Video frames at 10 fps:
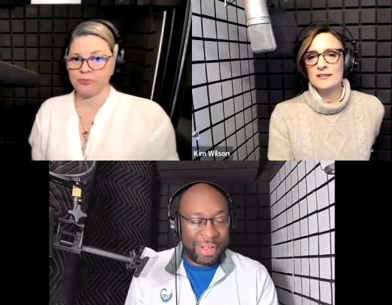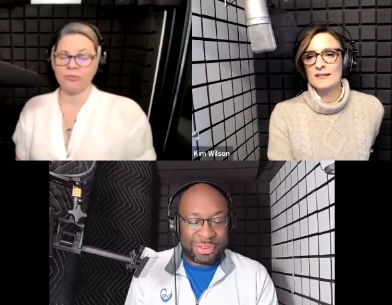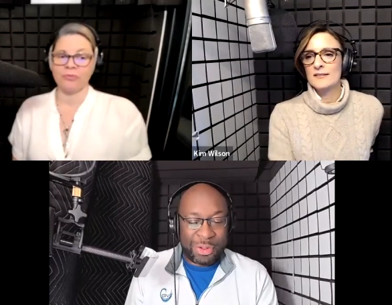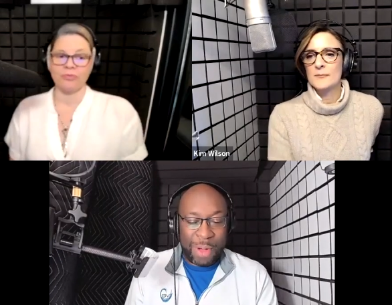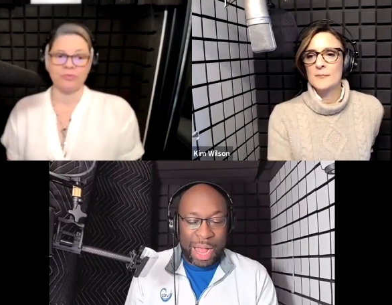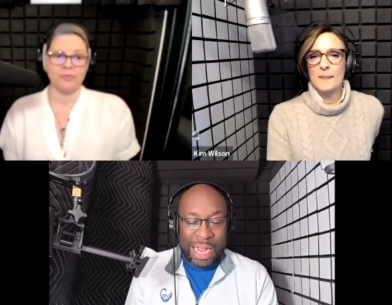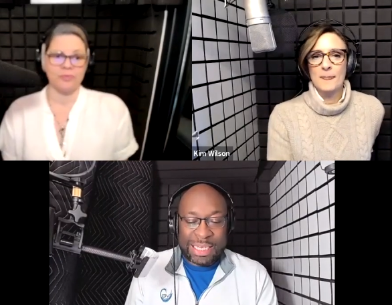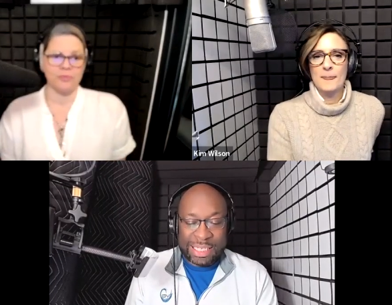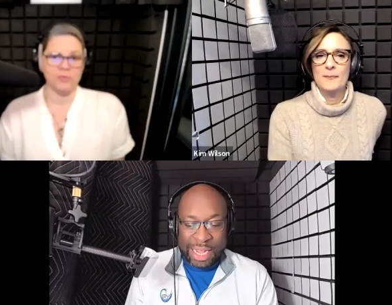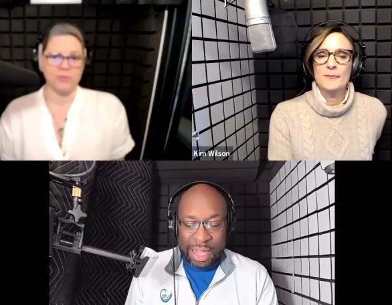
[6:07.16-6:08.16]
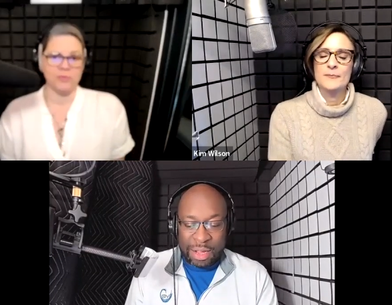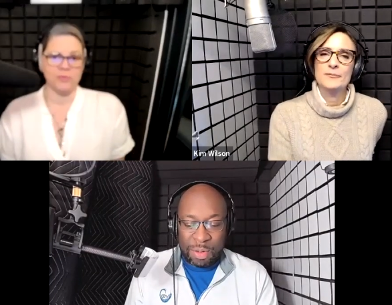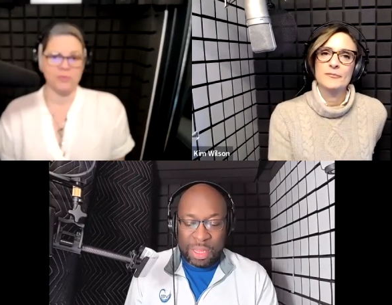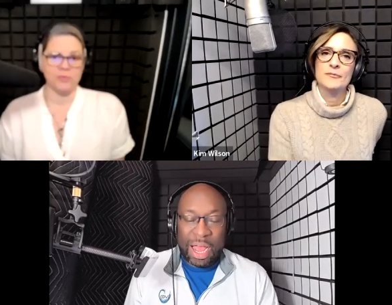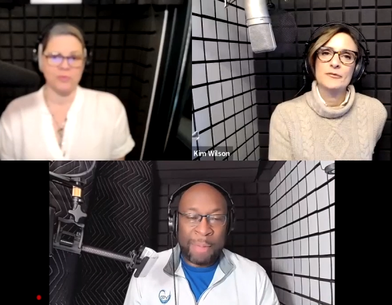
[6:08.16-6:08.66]
Speaker 1: So I sang
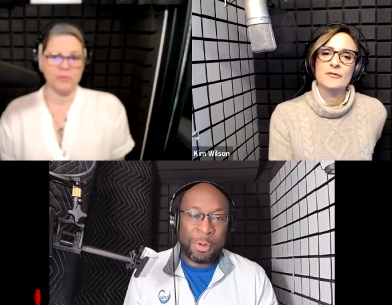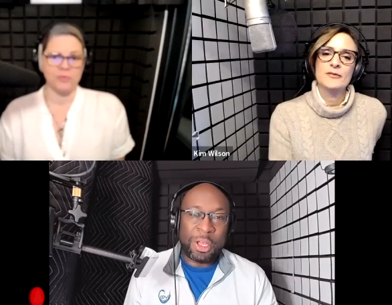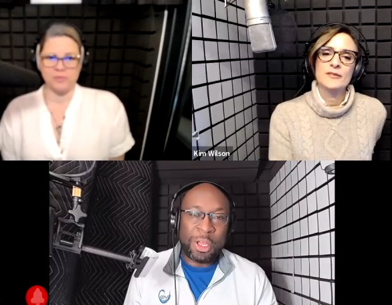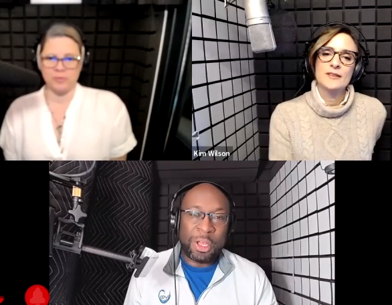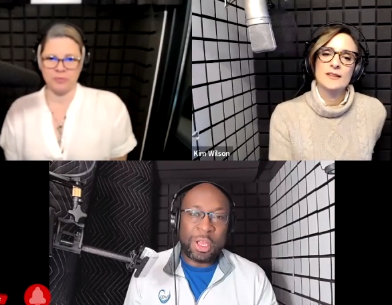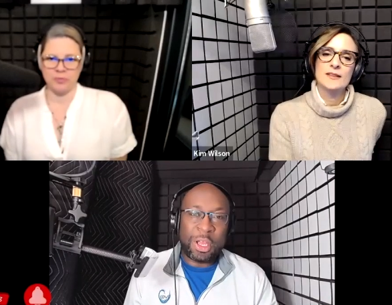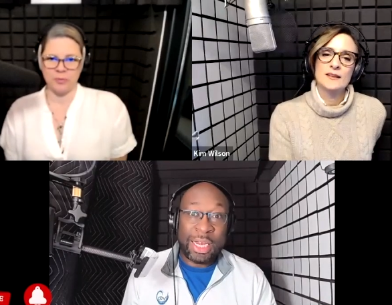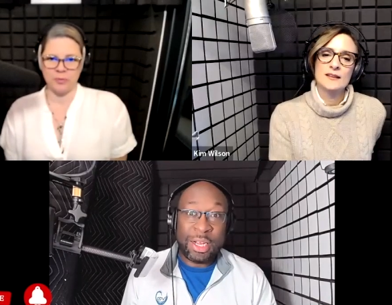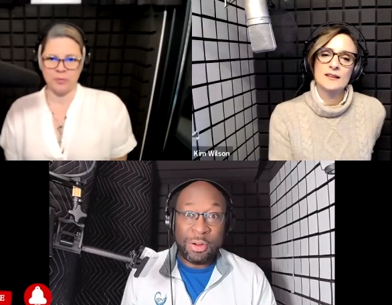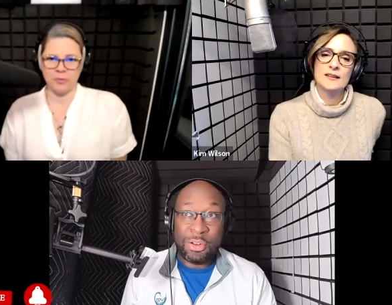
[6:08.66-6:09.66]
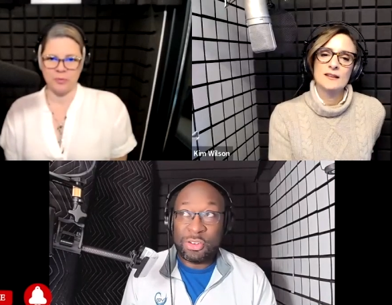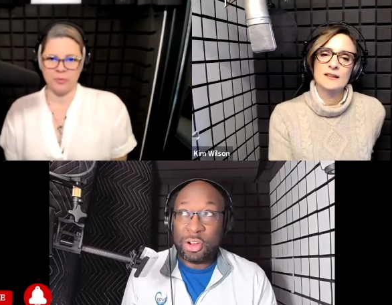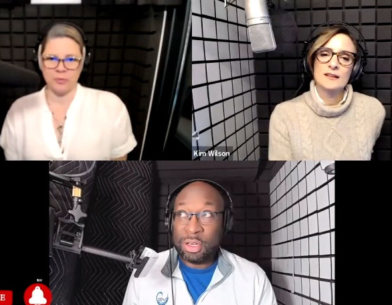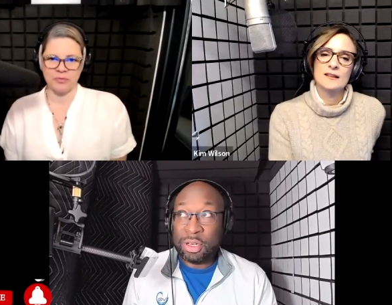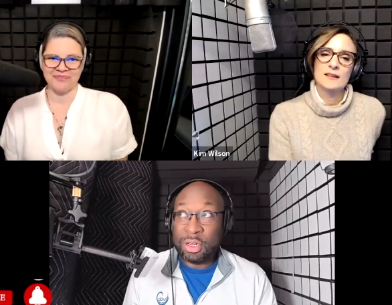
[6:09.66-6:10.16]
with Opera Carolina here in
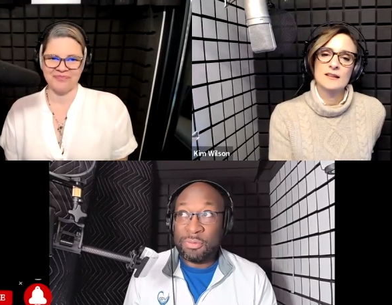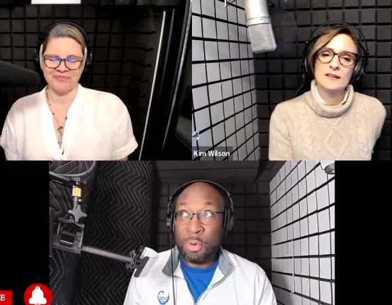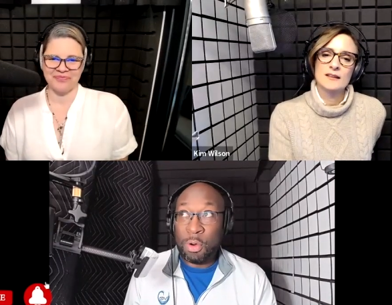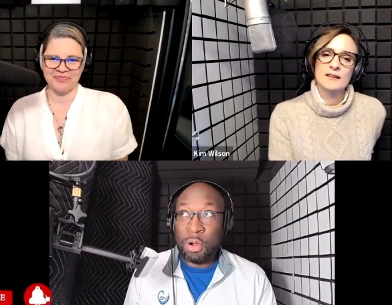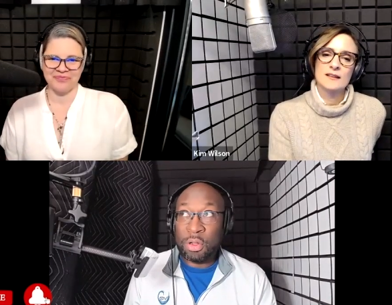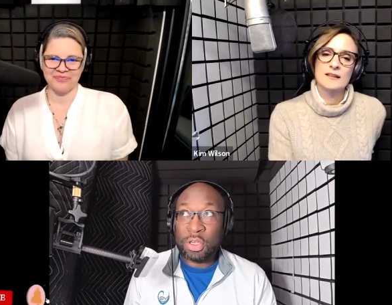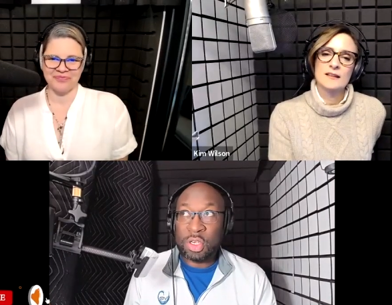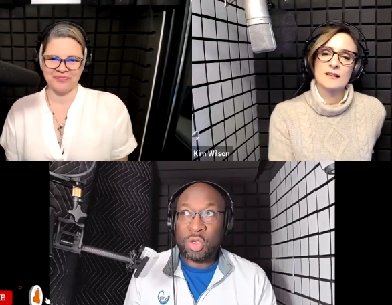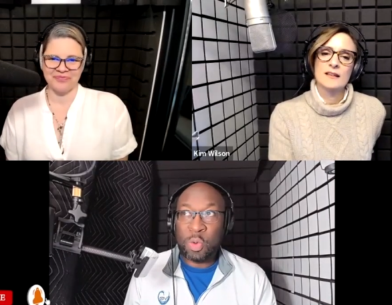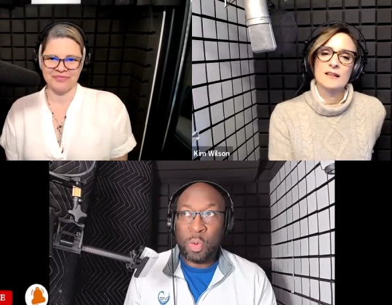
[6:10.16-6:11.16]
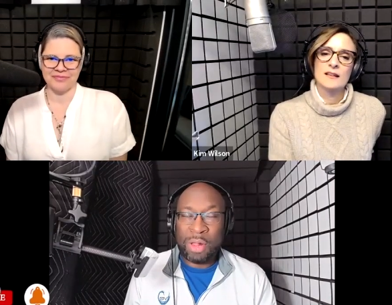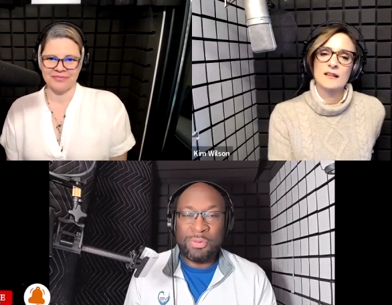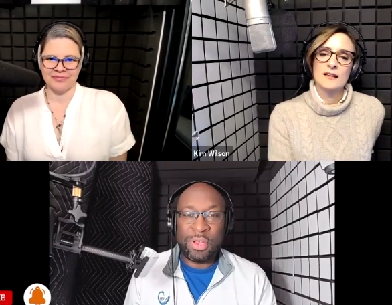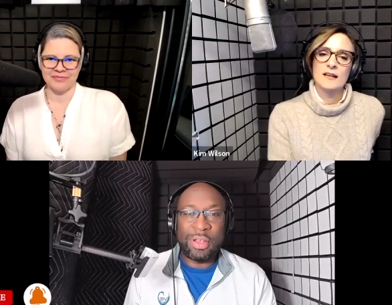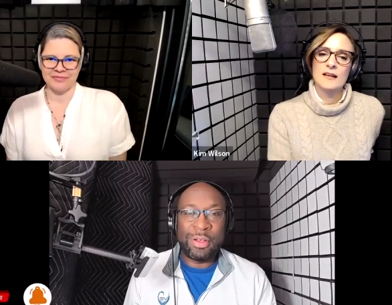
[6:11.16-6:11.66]
Charlotte for
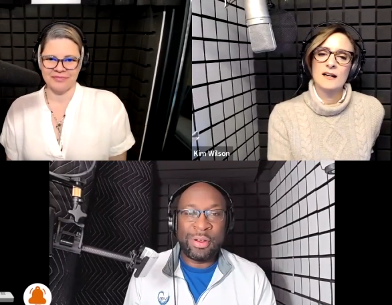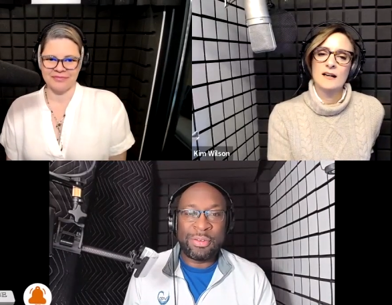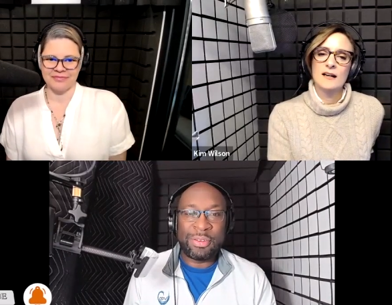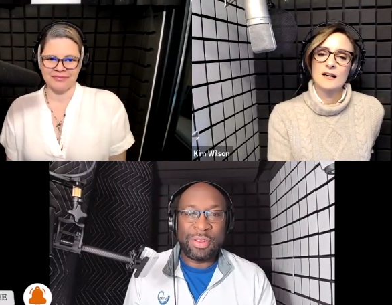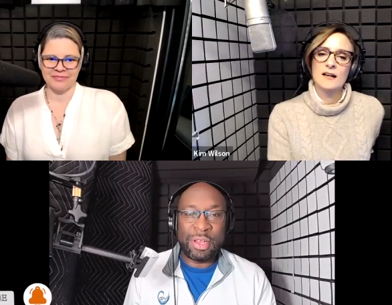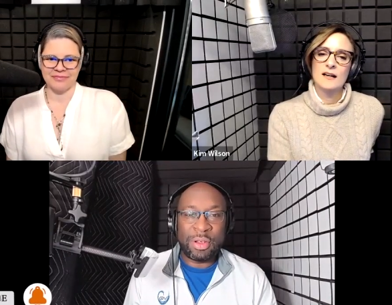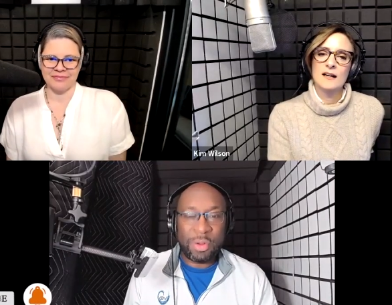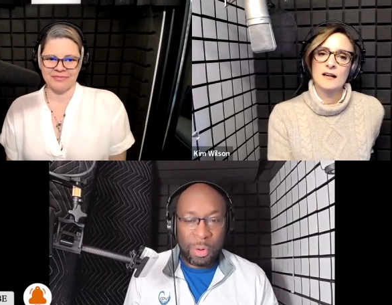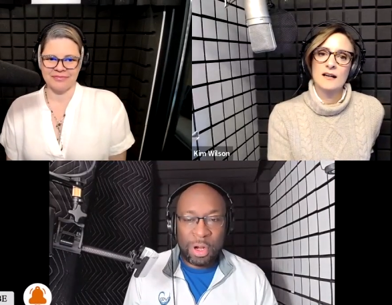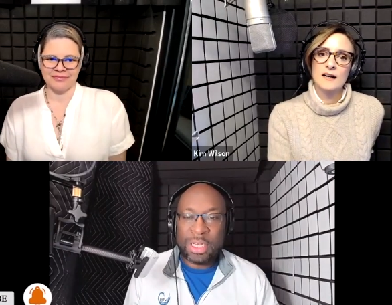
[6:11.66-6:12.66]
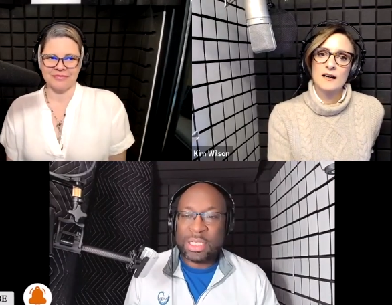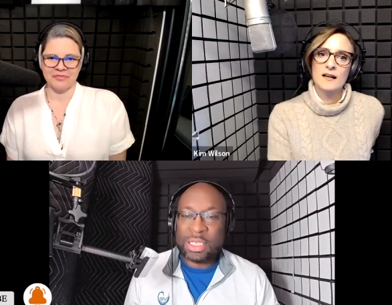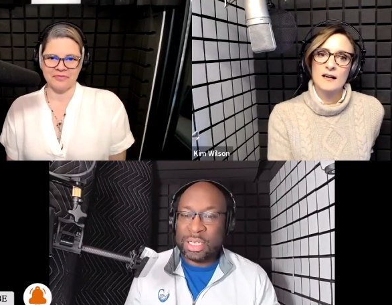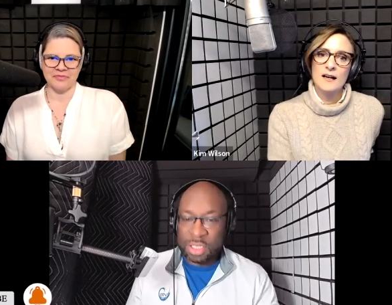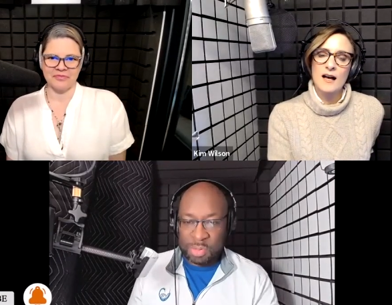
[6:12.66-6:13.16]
twelve years in the chorus
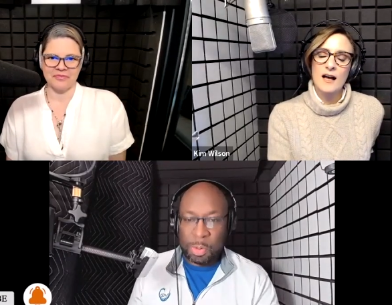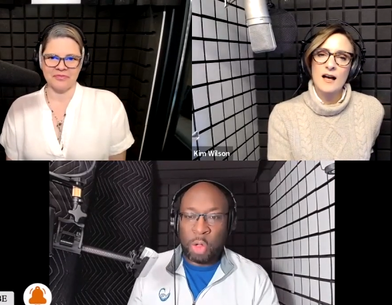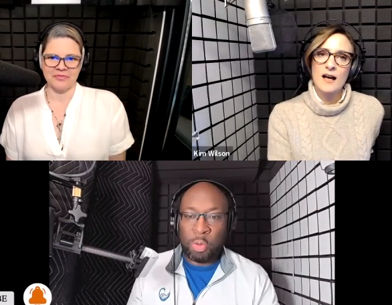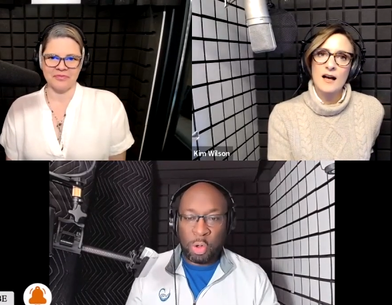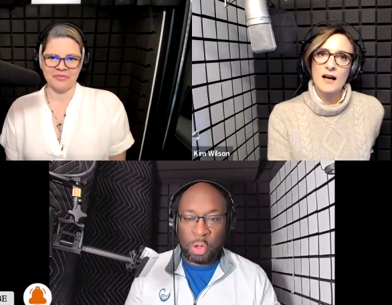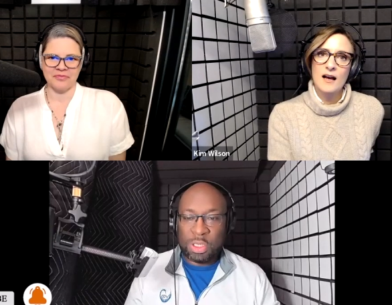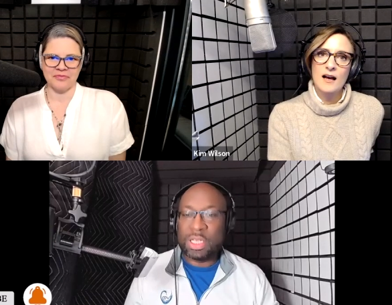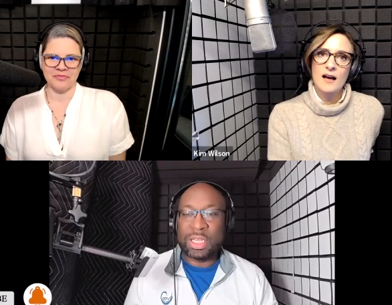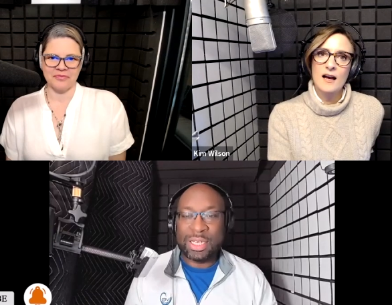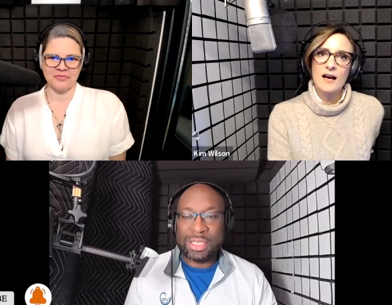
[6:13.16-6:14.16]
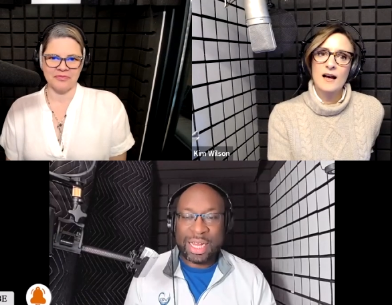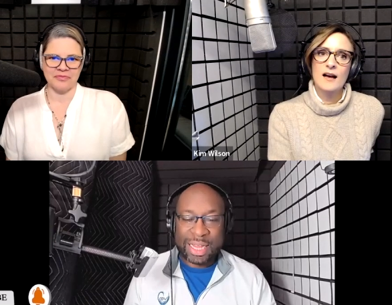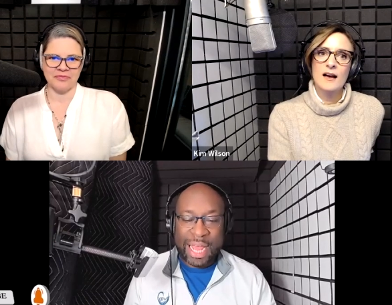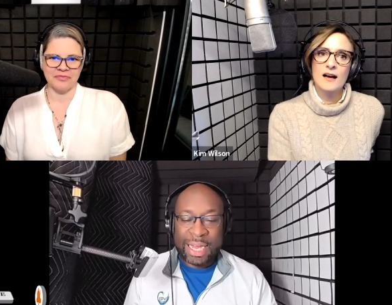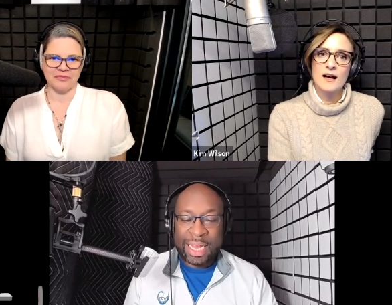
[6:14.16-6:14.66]
and in small roles and things like
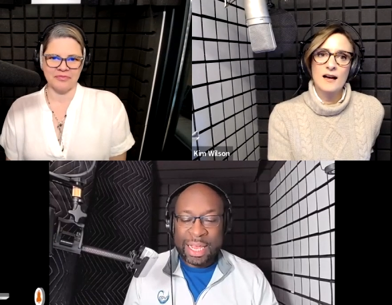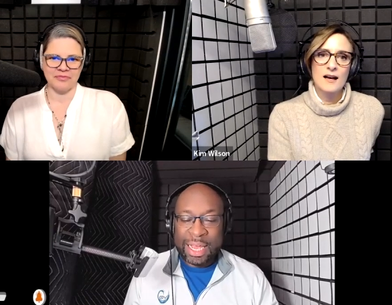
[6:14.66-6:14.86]
that.